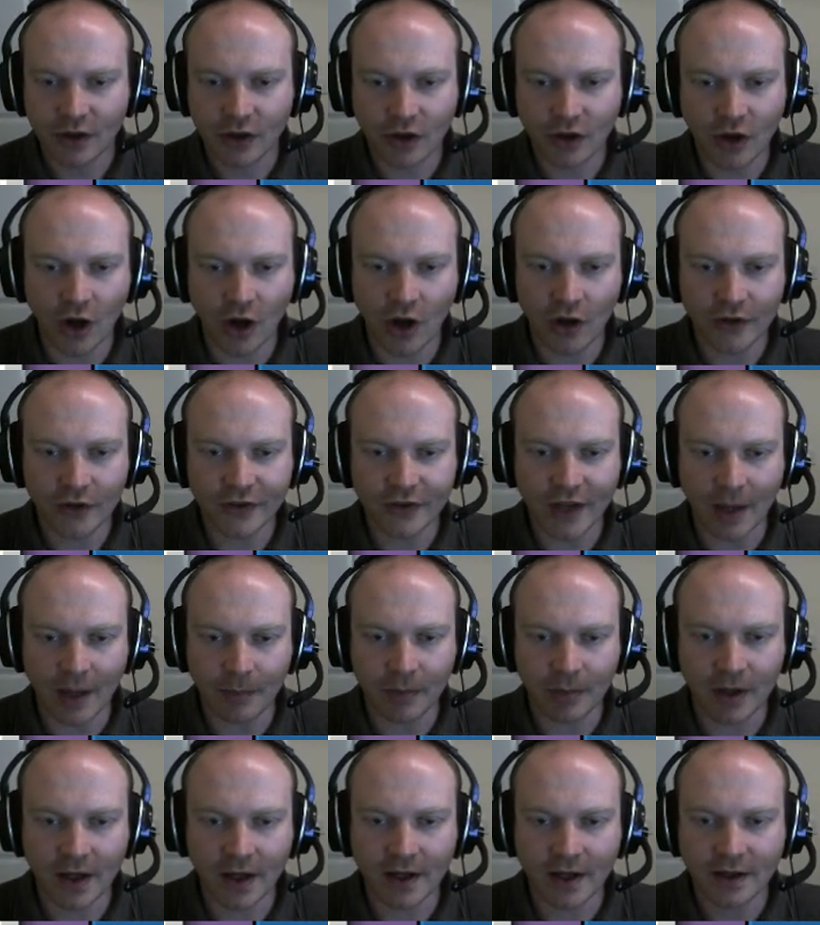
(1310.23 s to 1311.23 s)
Coal
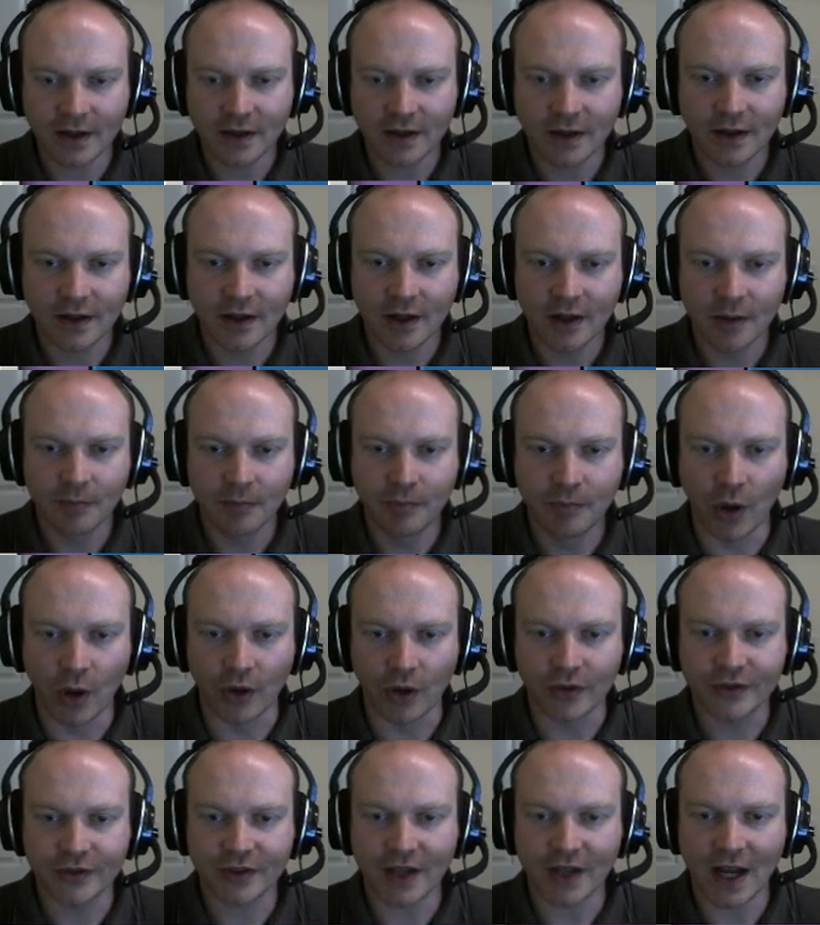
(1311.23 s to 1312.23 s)
sapling.
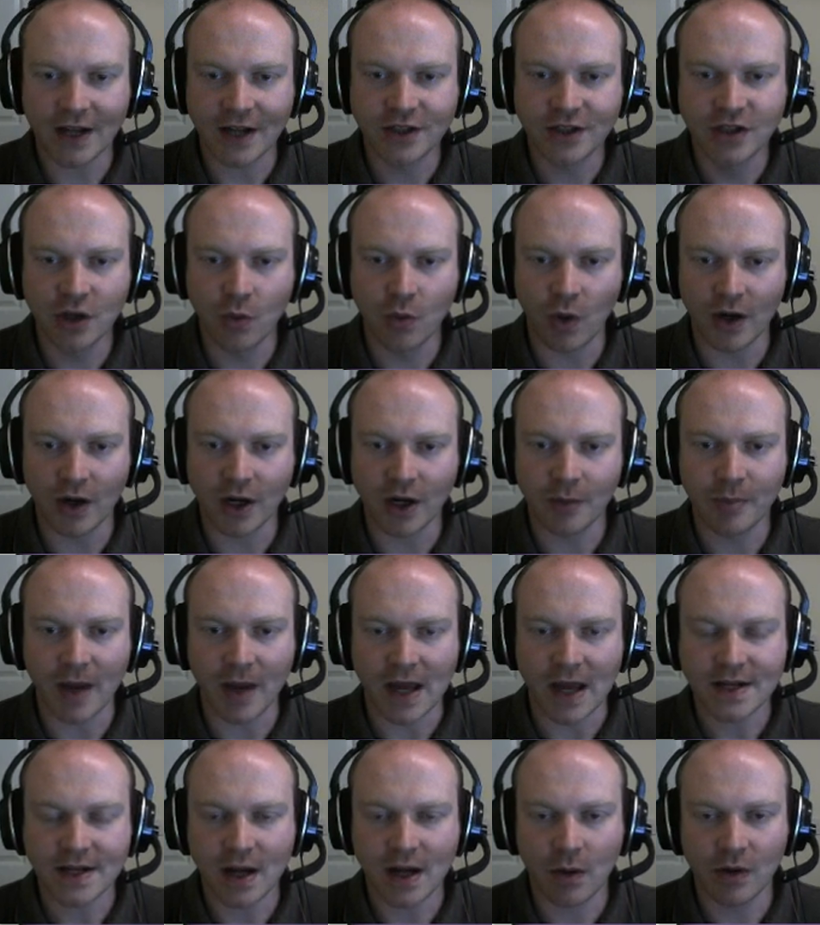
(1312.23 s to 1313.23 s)
But I do want a
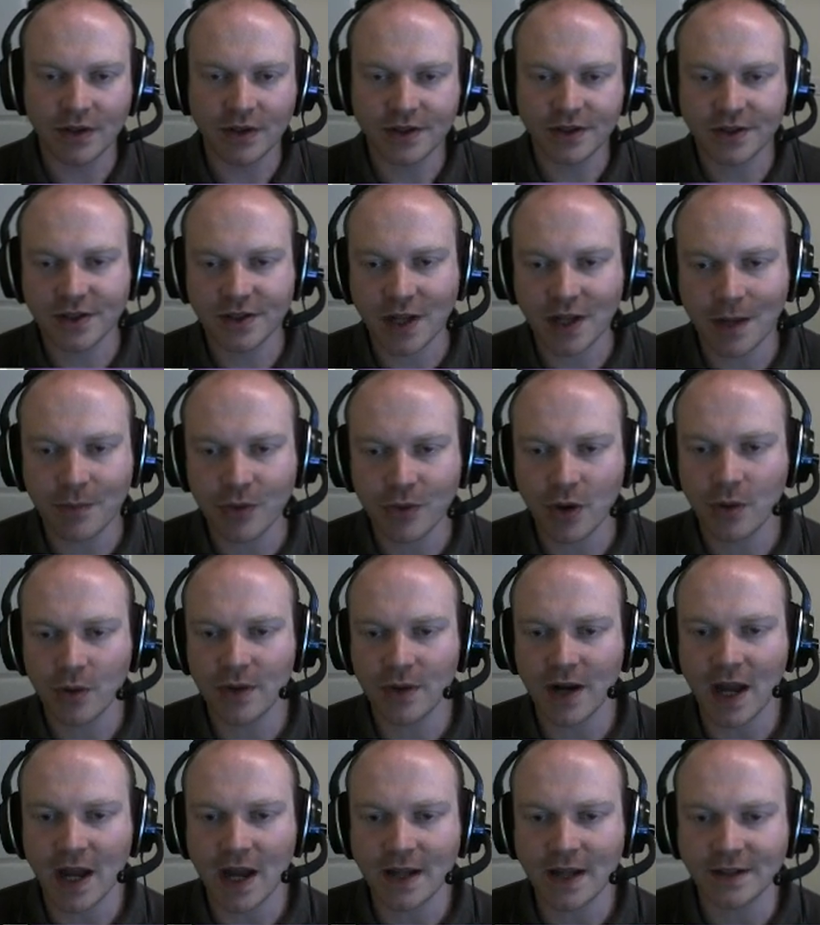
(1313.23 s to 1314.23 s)
bed. I want to sleep through the
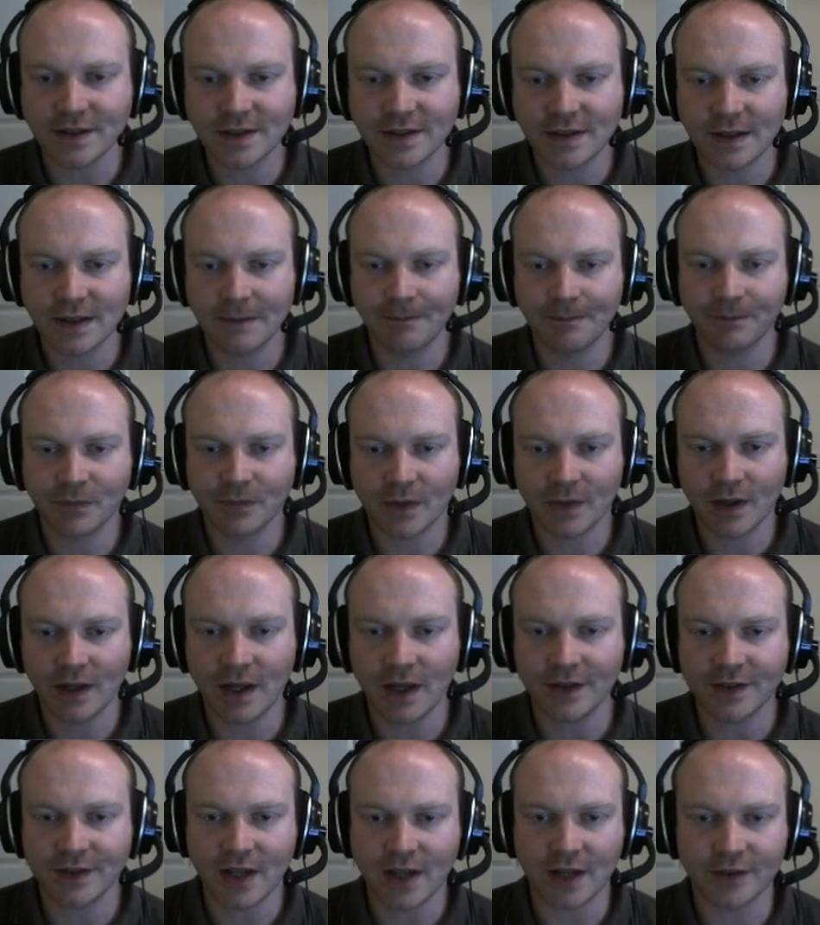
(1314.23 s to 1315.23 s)
nights.
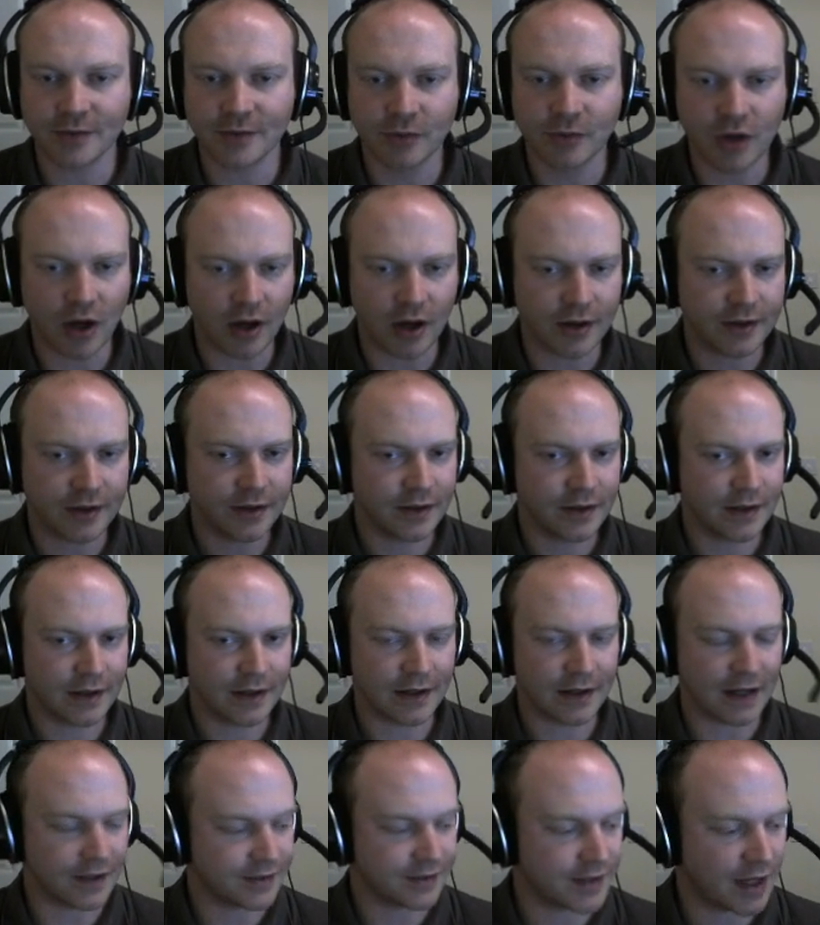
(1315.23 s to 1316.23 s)
Let's get some cotton. And
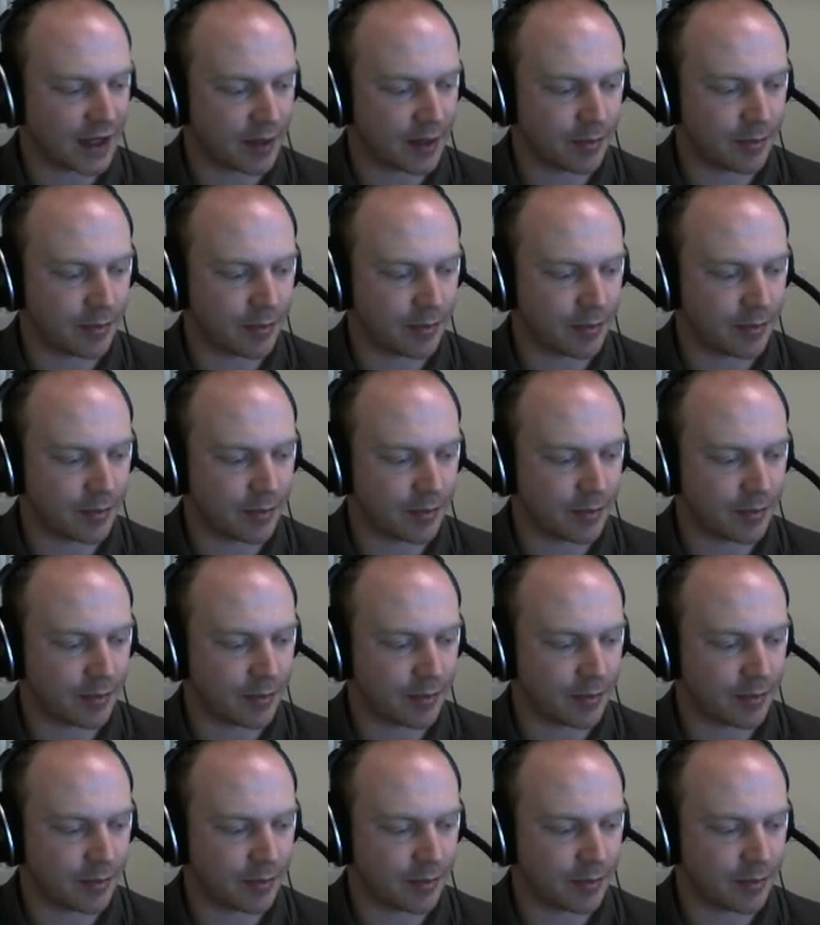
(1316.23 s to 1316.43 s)
let's get a